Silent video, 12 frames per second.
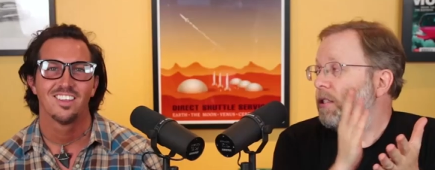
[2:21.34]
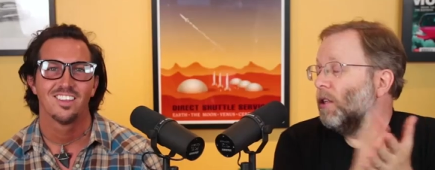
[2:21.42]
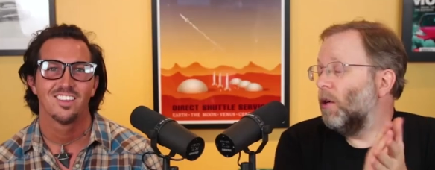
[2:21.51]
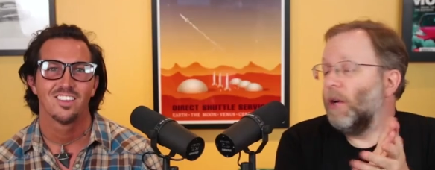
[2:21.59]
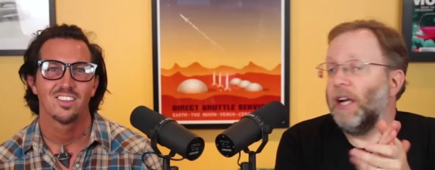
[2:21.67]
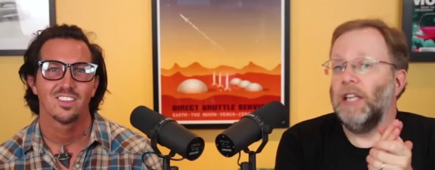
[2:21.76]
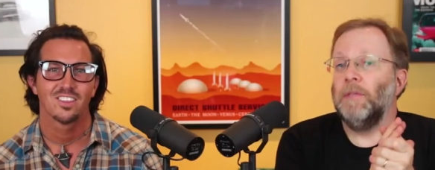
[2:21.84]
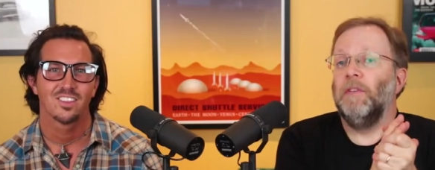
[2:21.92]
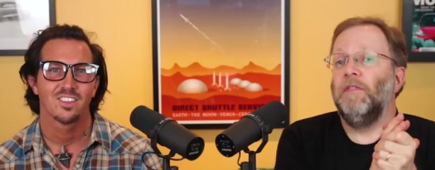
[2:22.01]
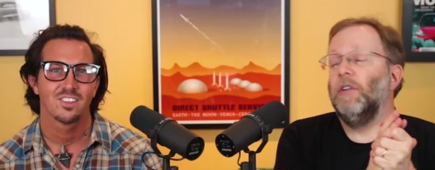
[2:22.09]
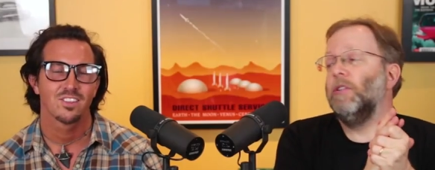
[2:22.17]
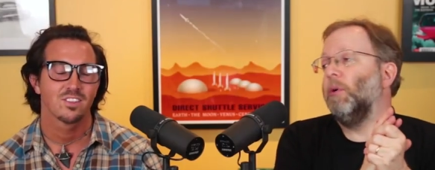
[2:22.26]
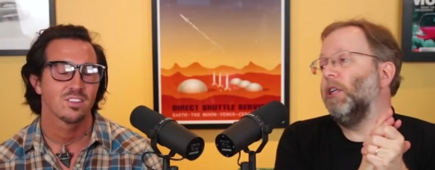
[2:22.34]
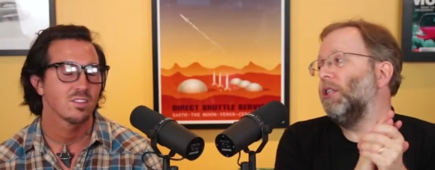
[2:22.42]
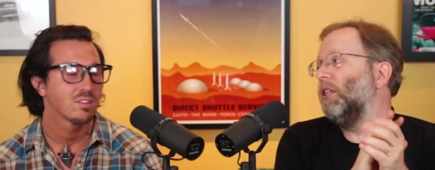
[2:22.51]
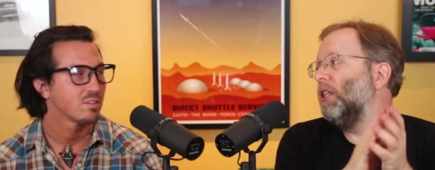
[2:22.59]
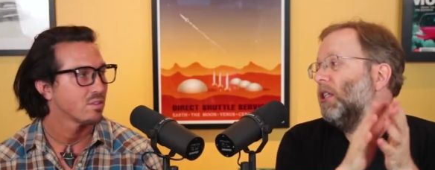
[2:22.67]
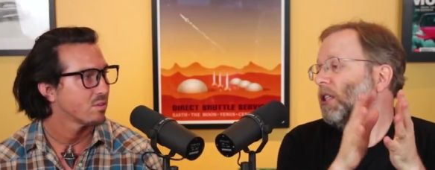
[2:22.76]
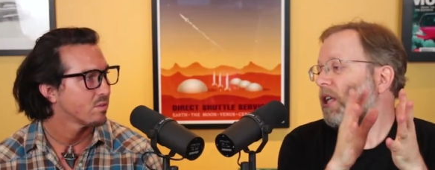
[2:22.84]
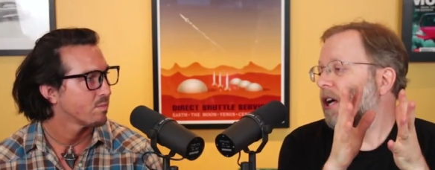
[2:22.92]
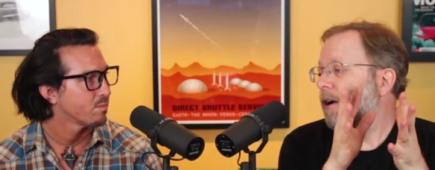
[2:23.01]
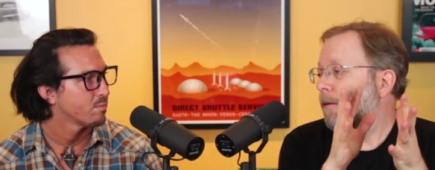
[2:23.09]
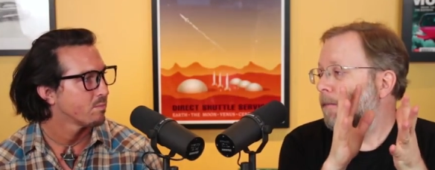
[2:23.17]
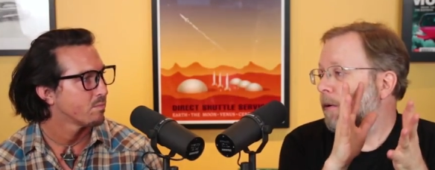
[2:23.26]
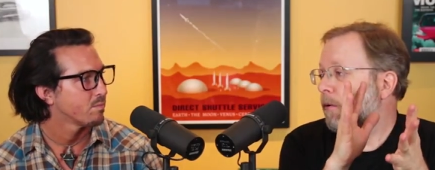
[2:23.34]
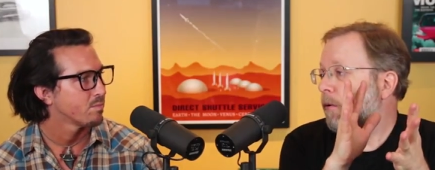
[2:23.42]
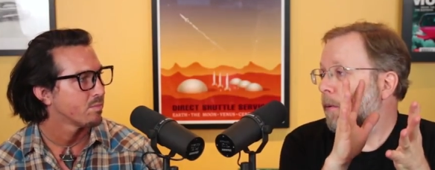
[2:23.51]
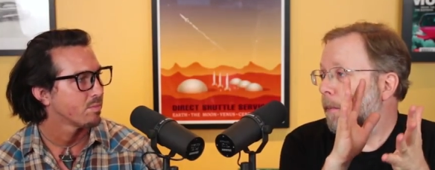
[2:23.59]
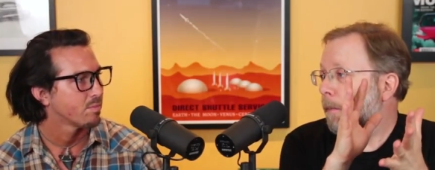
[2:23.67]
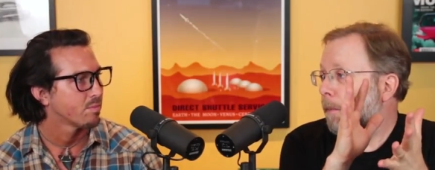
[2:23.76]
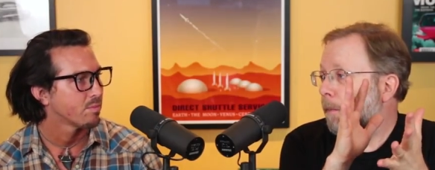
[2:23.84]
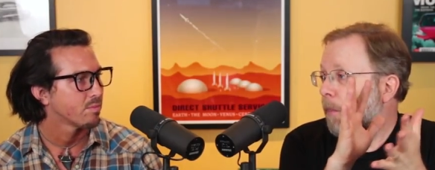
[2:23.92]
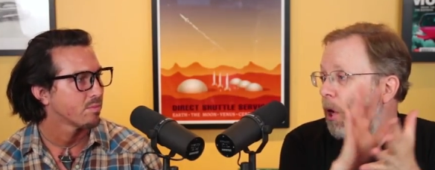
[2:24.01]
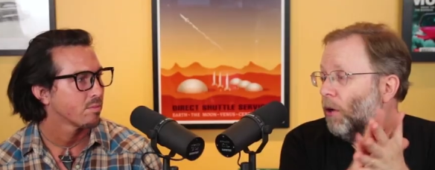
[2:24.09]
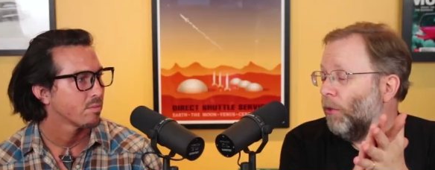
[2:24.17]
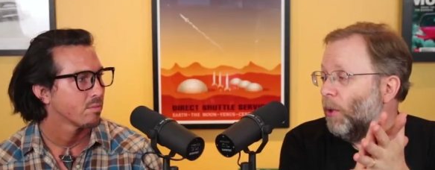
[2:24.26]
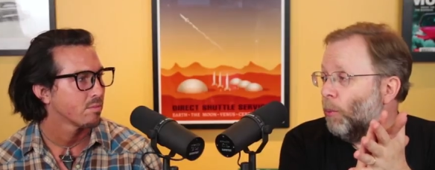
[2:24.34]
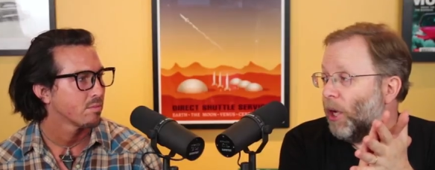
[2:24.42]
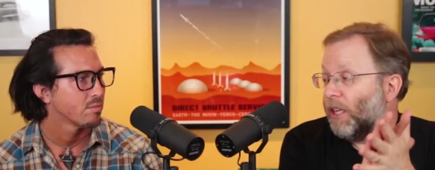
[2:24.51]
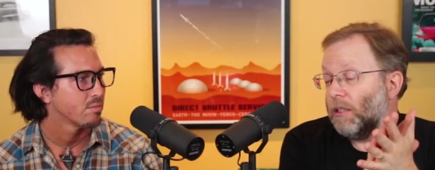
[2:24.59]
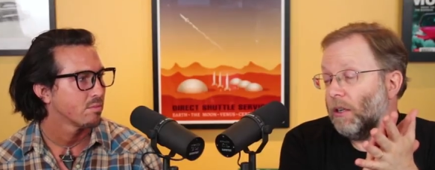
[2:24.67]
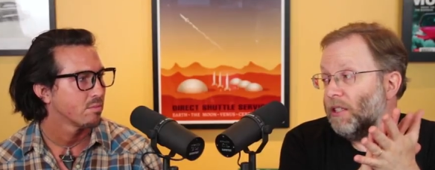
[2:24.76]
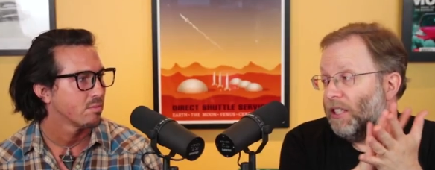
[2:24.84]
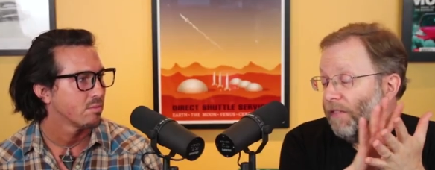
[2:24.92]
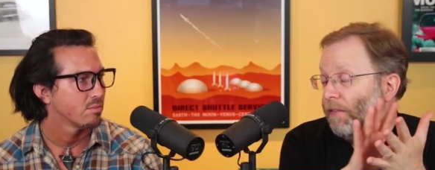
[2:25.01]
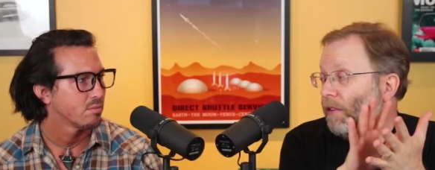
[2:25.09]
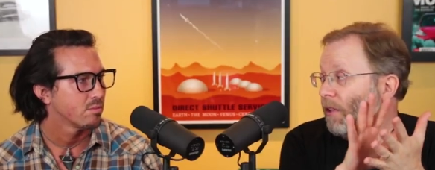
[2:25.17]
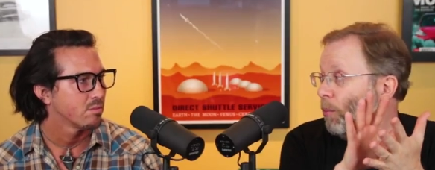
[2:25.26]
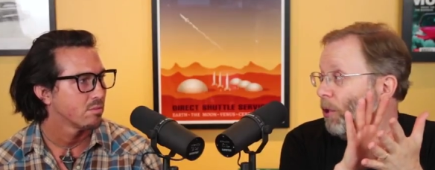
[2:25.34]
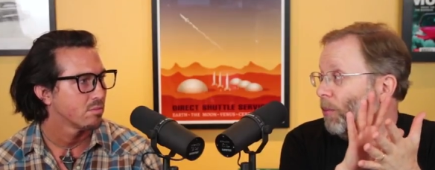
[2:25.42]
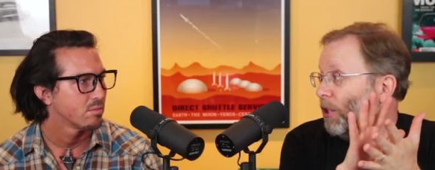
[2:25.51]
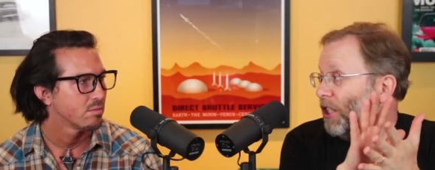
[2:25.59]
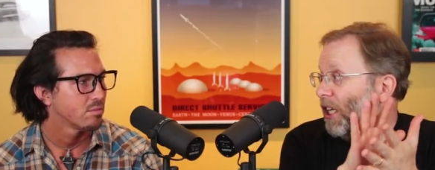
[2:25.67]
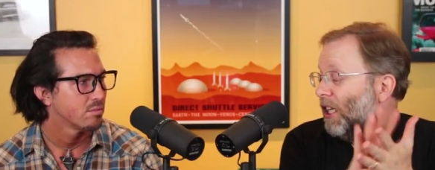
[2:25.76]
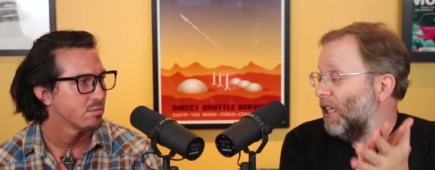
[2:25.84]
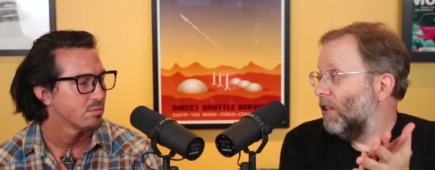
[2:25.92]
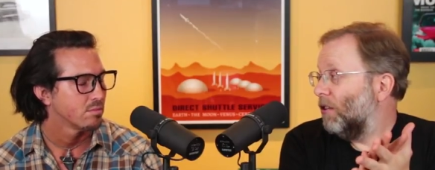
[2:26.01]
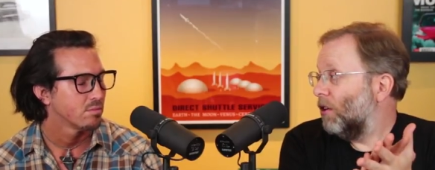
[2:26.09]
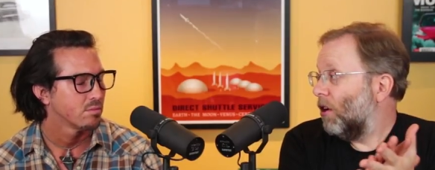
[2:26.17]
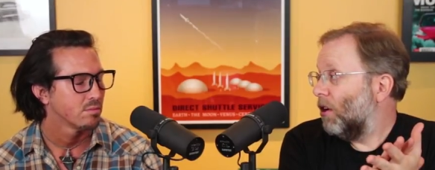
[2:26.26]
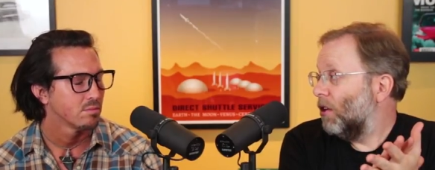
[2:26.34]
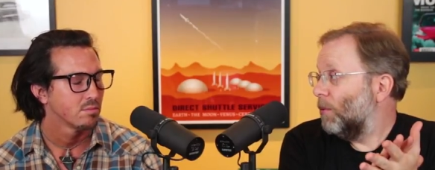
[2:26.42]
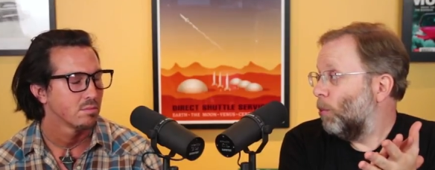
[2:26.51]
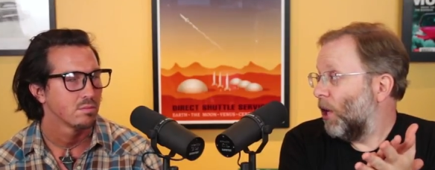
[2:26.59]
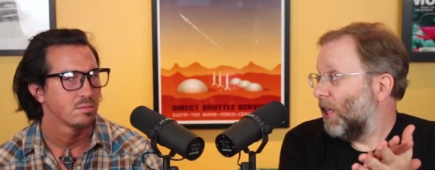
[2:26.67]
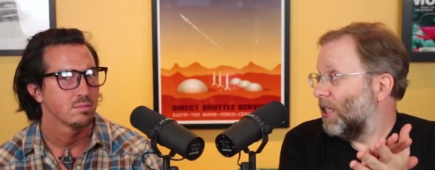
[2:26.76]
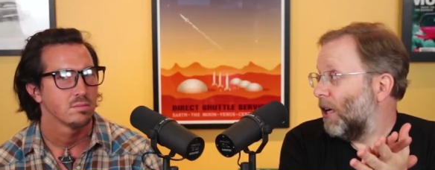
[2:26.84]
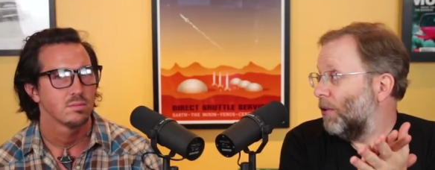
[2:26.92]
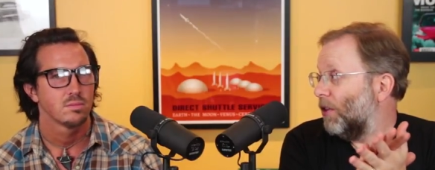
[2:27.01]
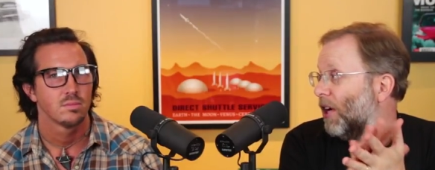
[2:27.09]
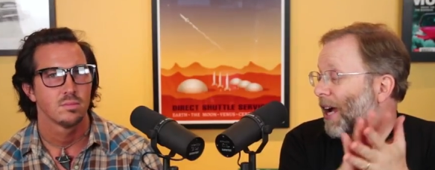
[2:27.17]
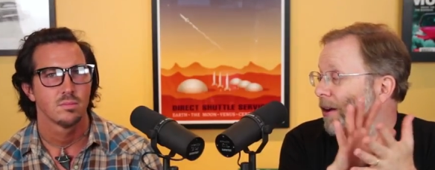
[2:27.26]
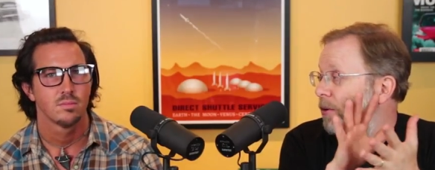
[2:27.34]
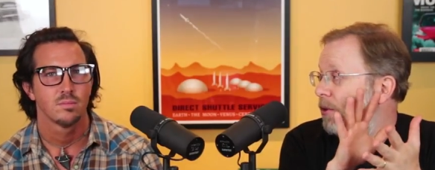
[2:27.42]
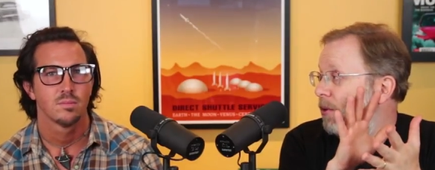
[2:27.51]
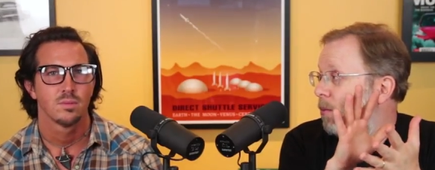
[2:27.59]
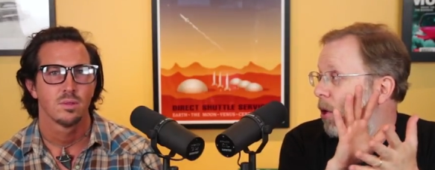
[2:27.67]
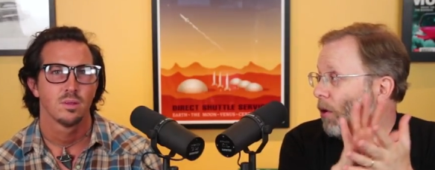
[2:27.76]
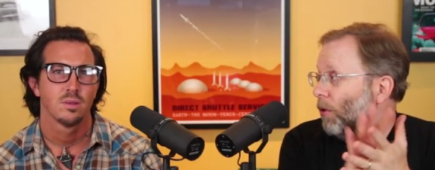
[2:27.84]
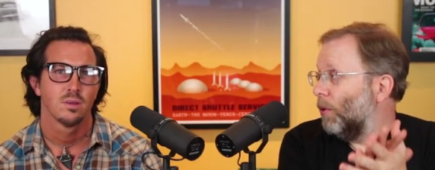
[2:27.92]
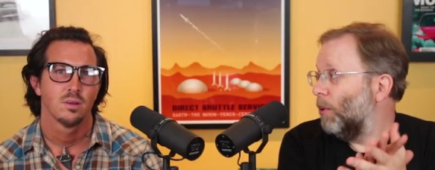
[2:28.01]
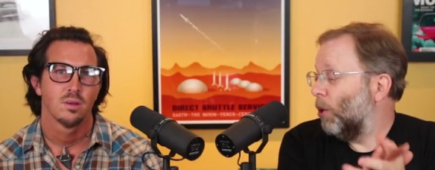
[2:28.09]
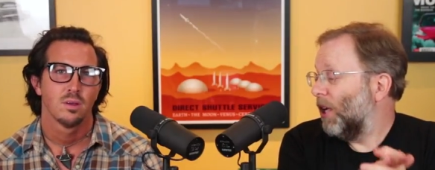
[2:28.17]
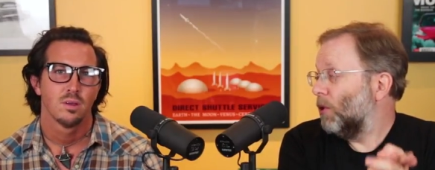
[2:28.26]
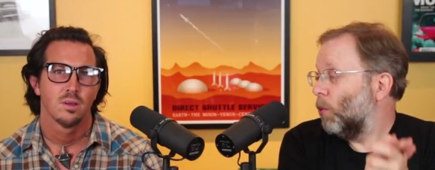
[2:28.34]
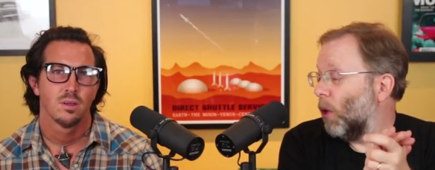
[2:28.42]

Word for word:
Speaker 1: So I guess my first question is uh, Model 3 brakes are different than pretty much any other car's brakes out there. How do the Model 3 brakes